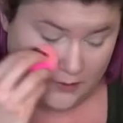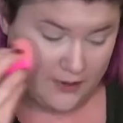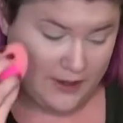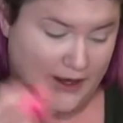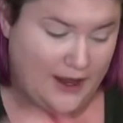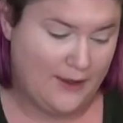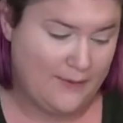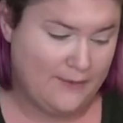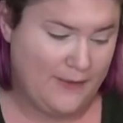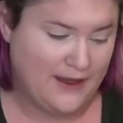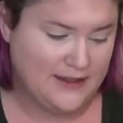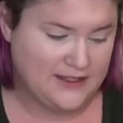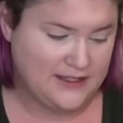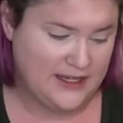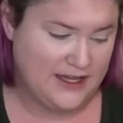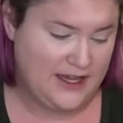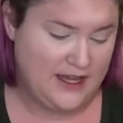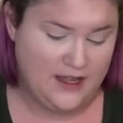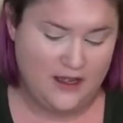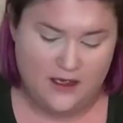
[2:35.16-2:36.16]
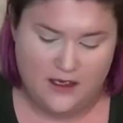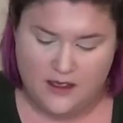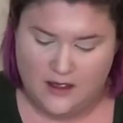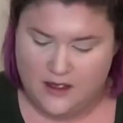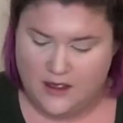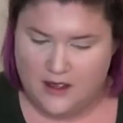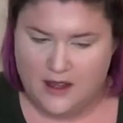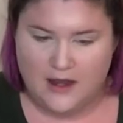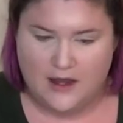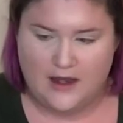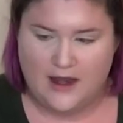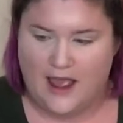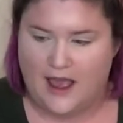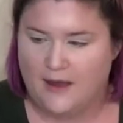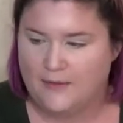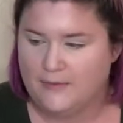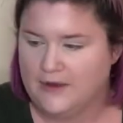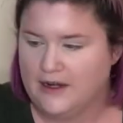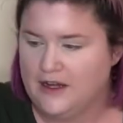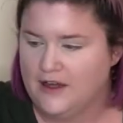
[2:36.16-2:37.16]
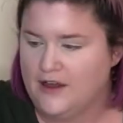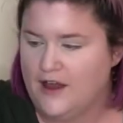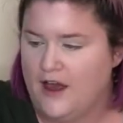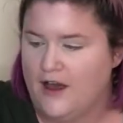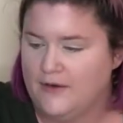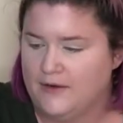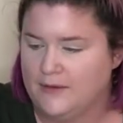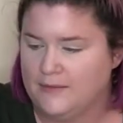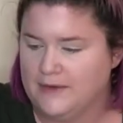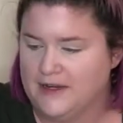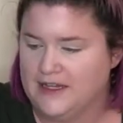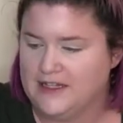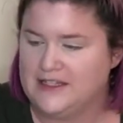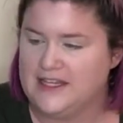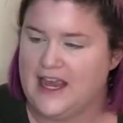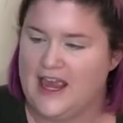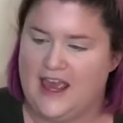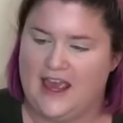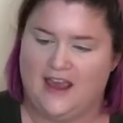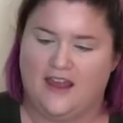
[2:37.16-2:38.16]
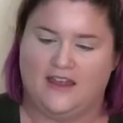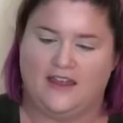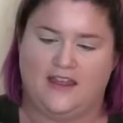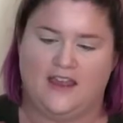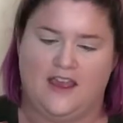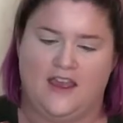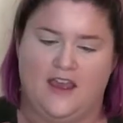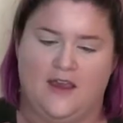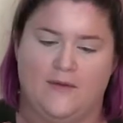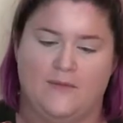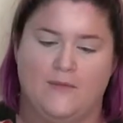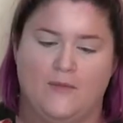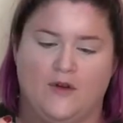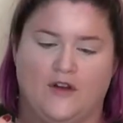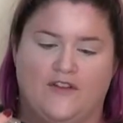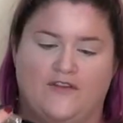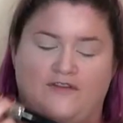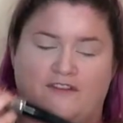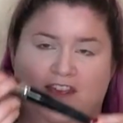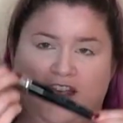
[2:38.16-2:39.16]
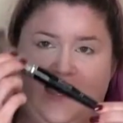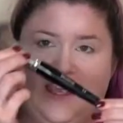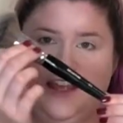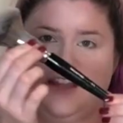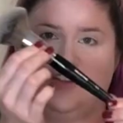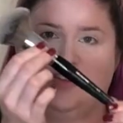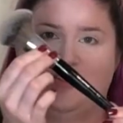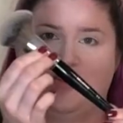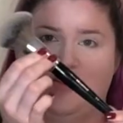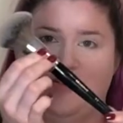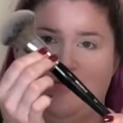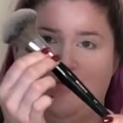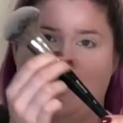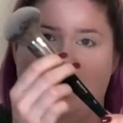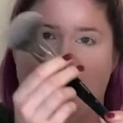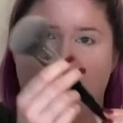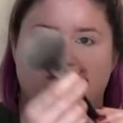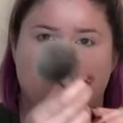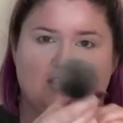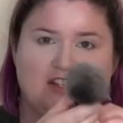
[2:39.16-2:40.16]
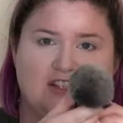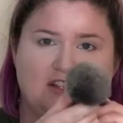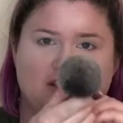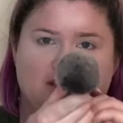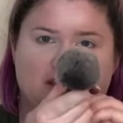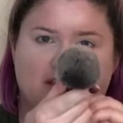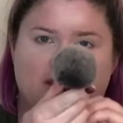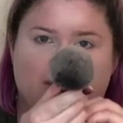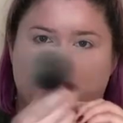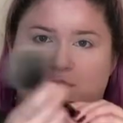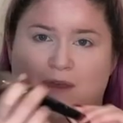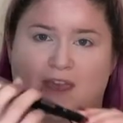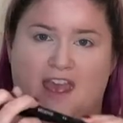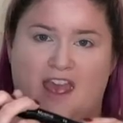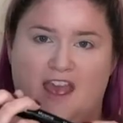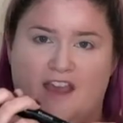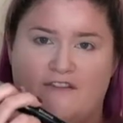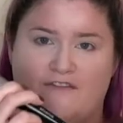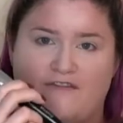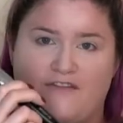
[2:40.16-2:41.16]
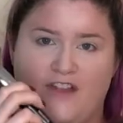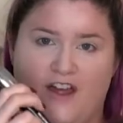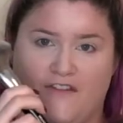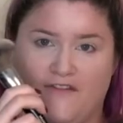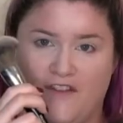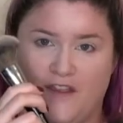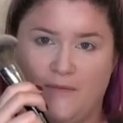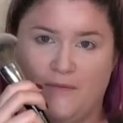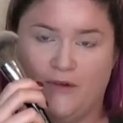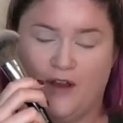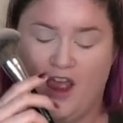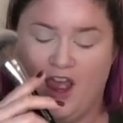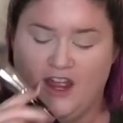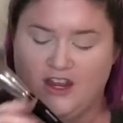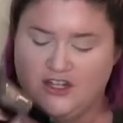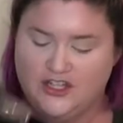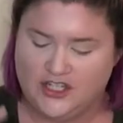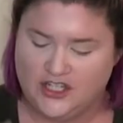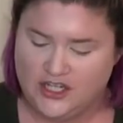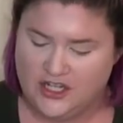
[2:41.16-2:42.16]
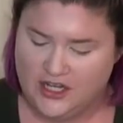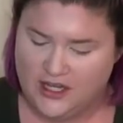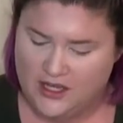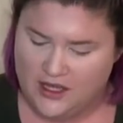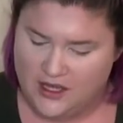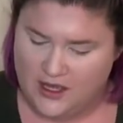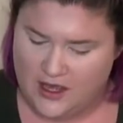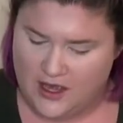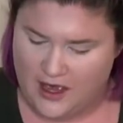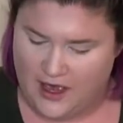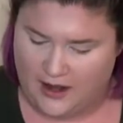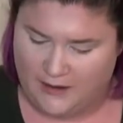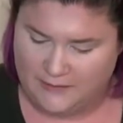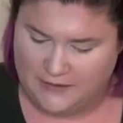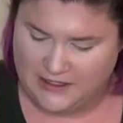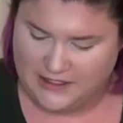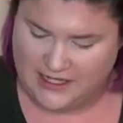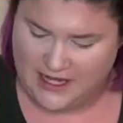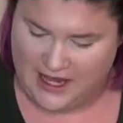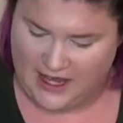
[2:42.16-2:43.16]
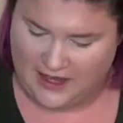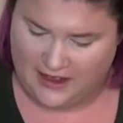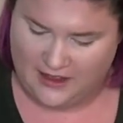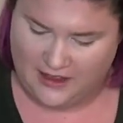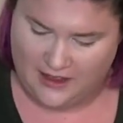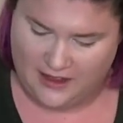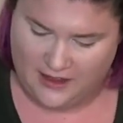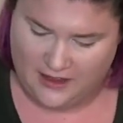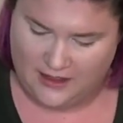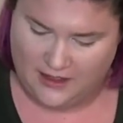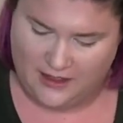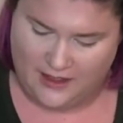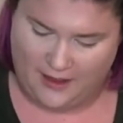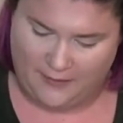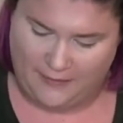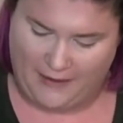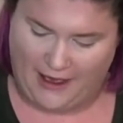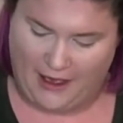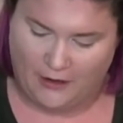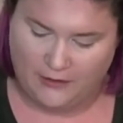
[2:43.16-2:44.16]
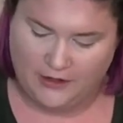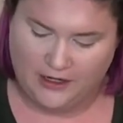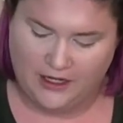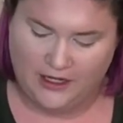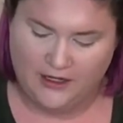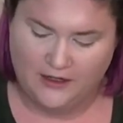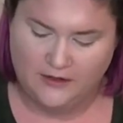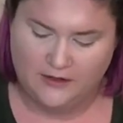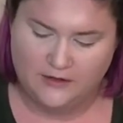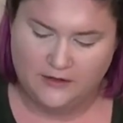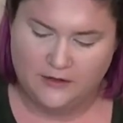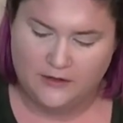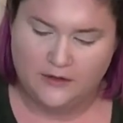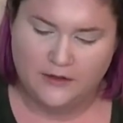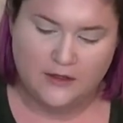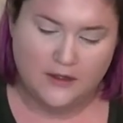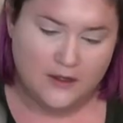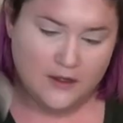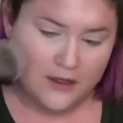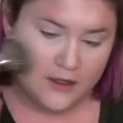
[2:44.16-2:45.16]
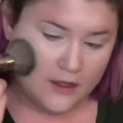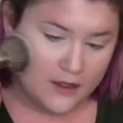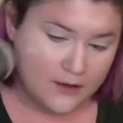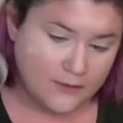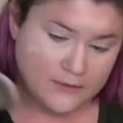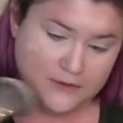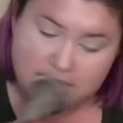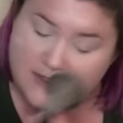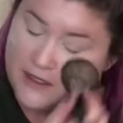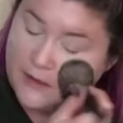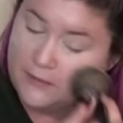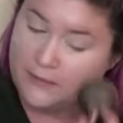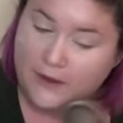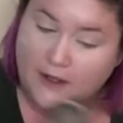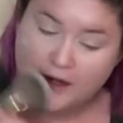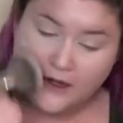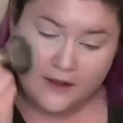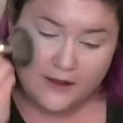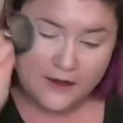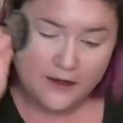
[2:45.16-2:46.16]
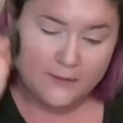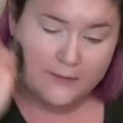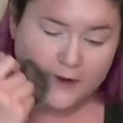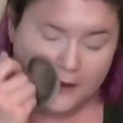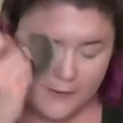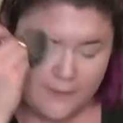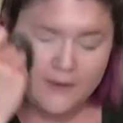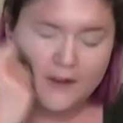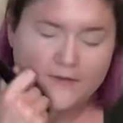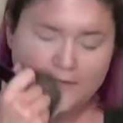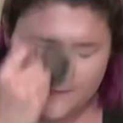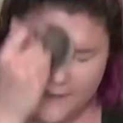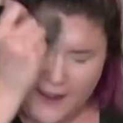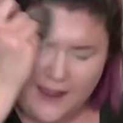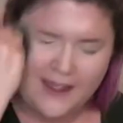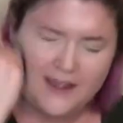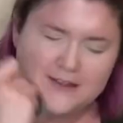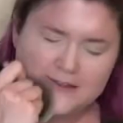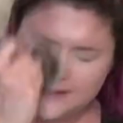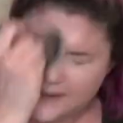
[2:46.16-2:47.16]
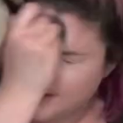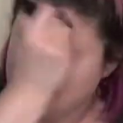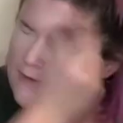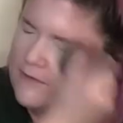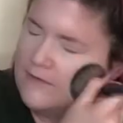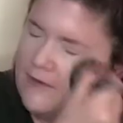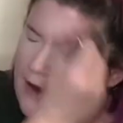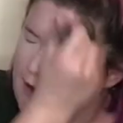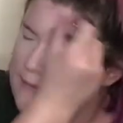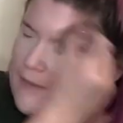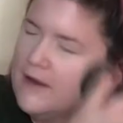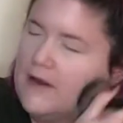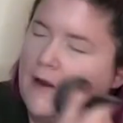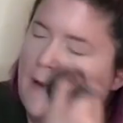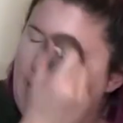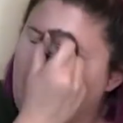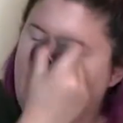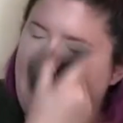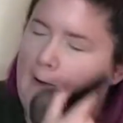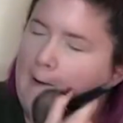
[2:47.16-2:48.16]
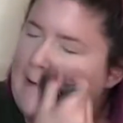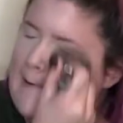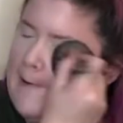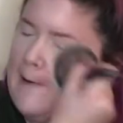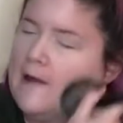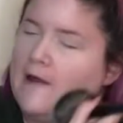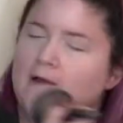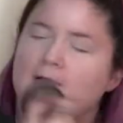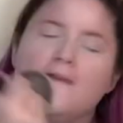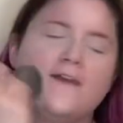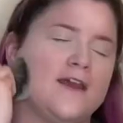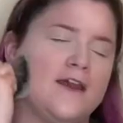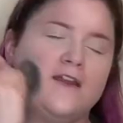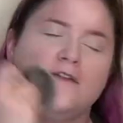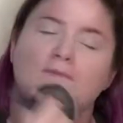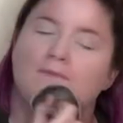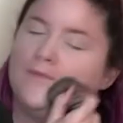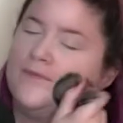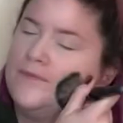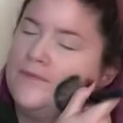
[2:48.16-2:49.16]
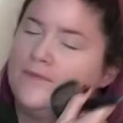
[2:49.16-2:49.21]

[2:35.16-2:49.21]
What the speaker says: or get messy. Now I'm going to go and I'm going to take the Morphe E2 brush. It's just this big fluffy brush. I'm going to take that powder. I'm just going to put a little bit on my face and rub it all in.